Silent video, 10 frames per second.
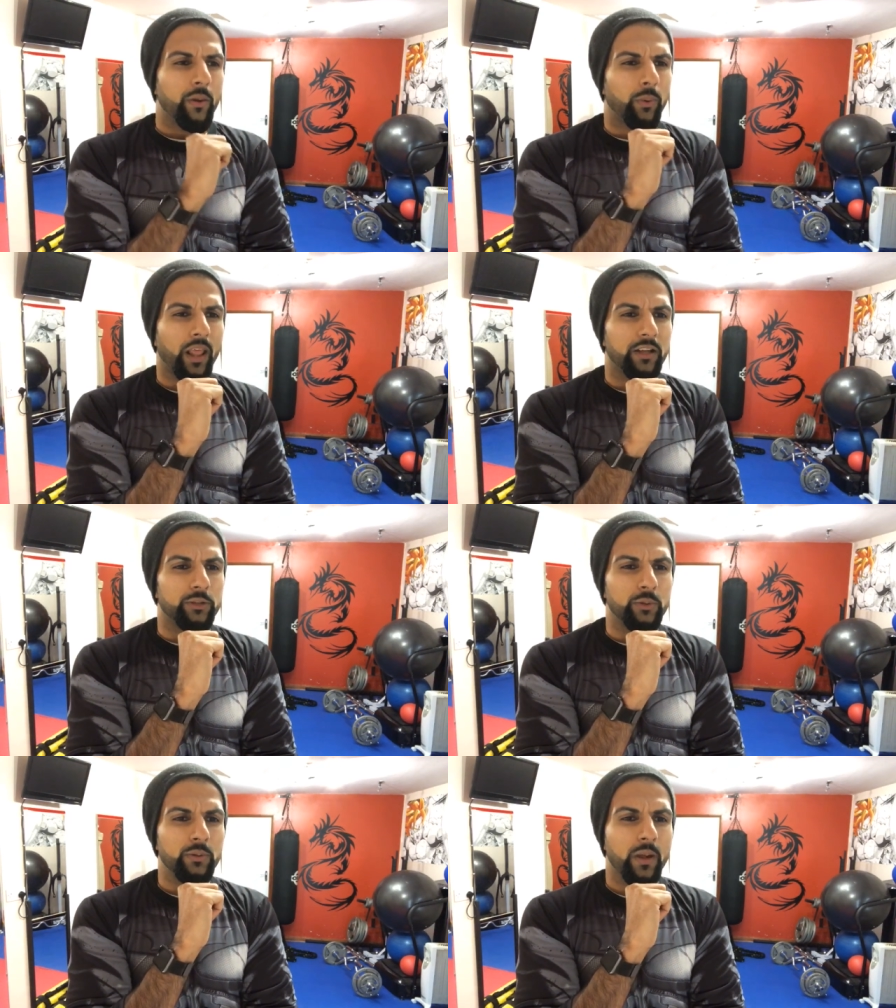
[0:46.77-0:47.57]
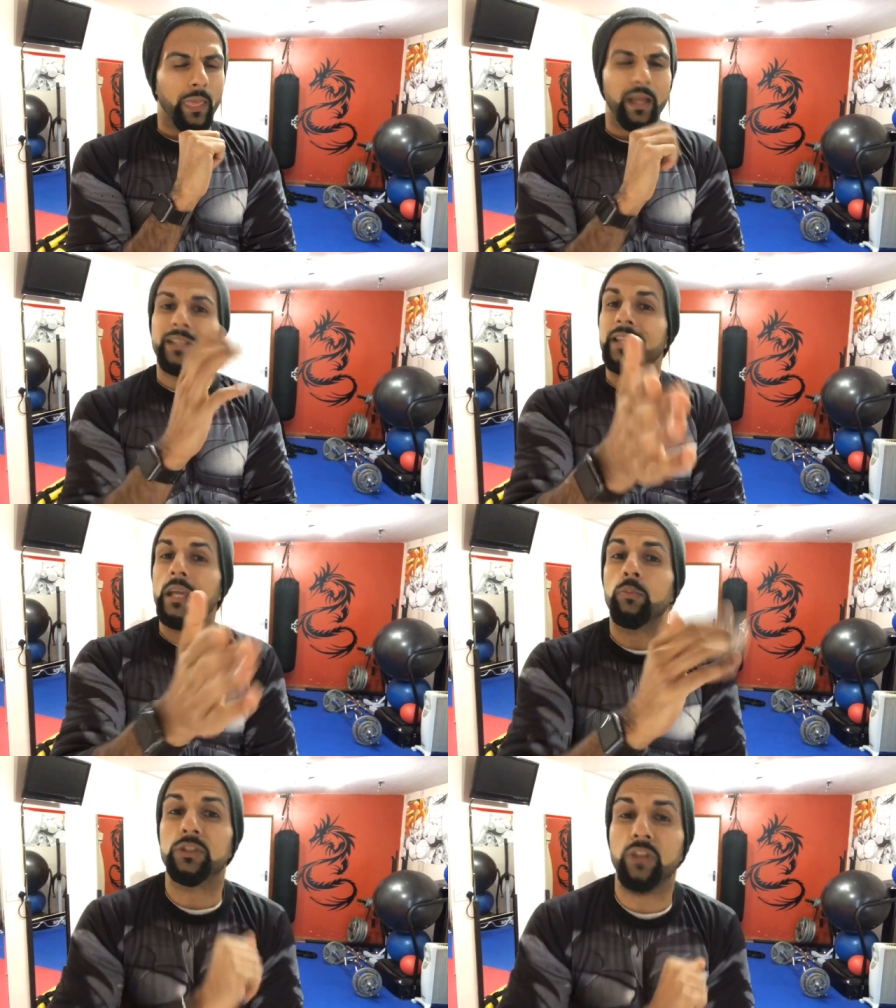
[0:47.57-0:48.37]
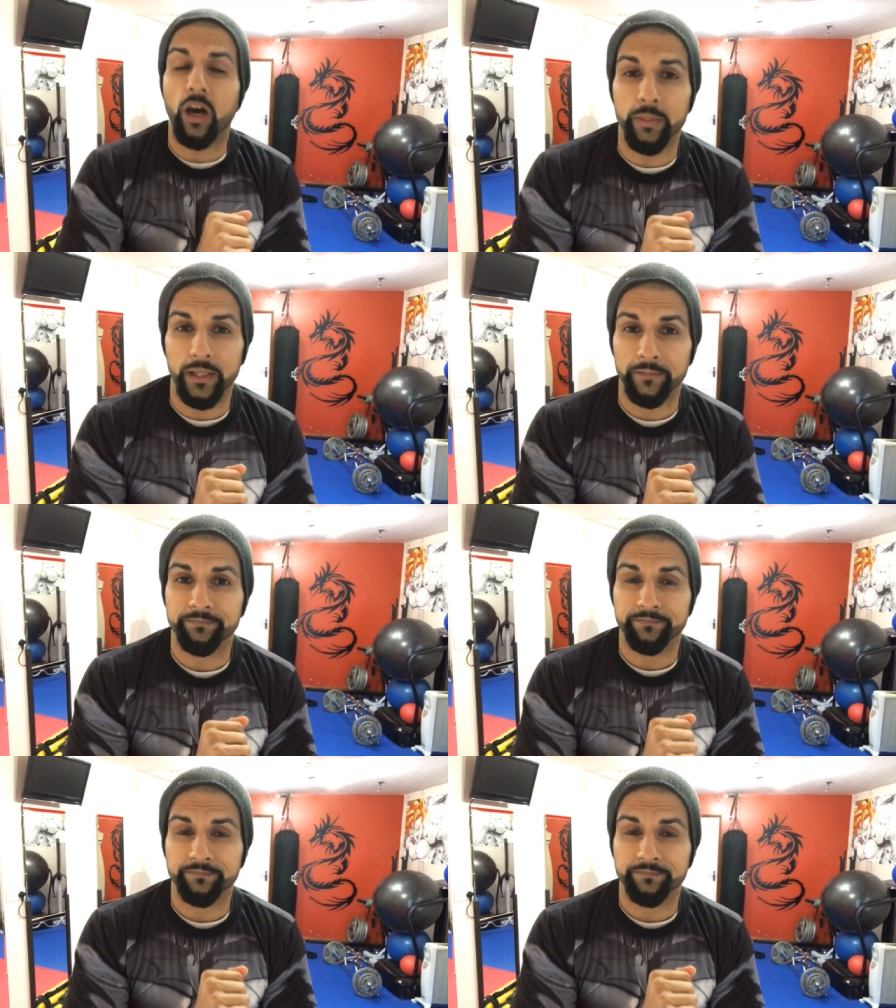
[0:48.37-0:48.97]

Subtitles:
what I'll do. His name was Darby.